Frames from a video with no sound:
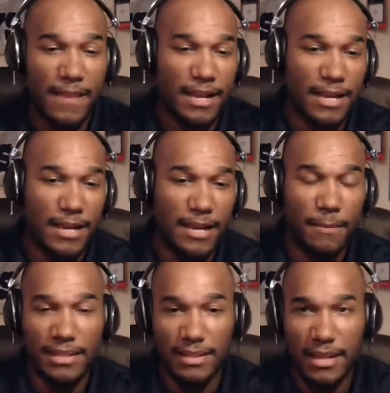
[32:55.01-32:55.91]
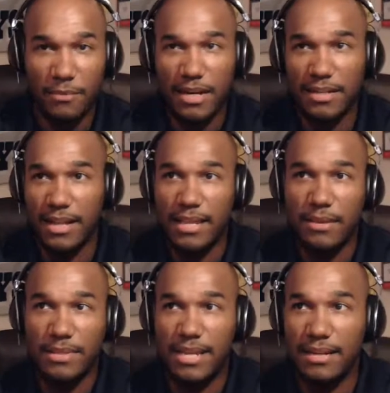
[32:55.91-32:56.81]
in the later round, like he
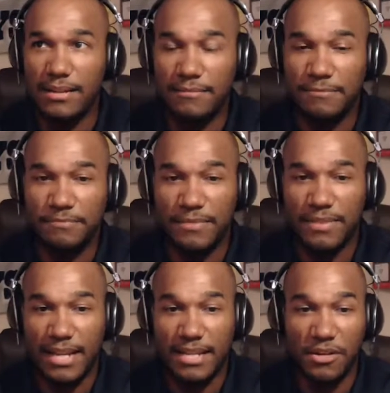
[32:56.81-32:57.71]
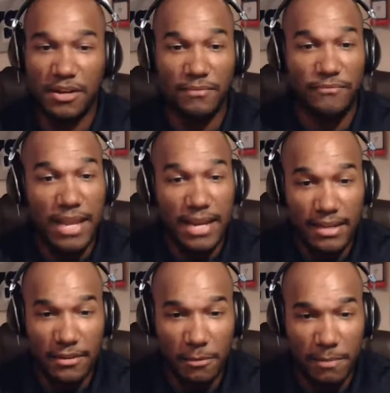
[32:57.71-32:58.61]
was getting, like he started fading
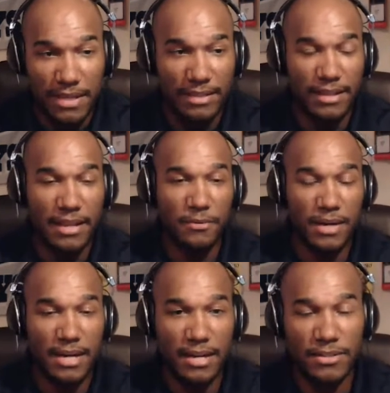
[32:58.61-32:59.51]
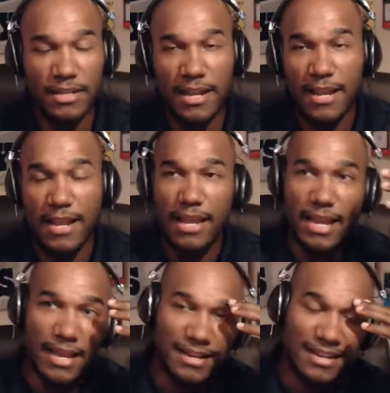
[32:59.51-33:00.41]
a little bit in the later rounds.
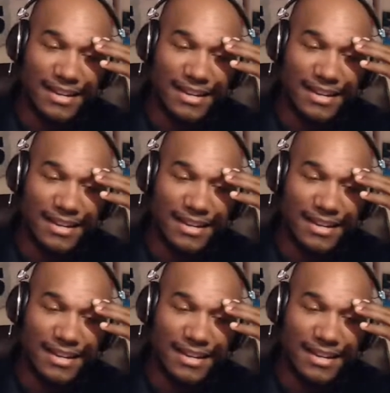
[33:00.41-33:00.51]
And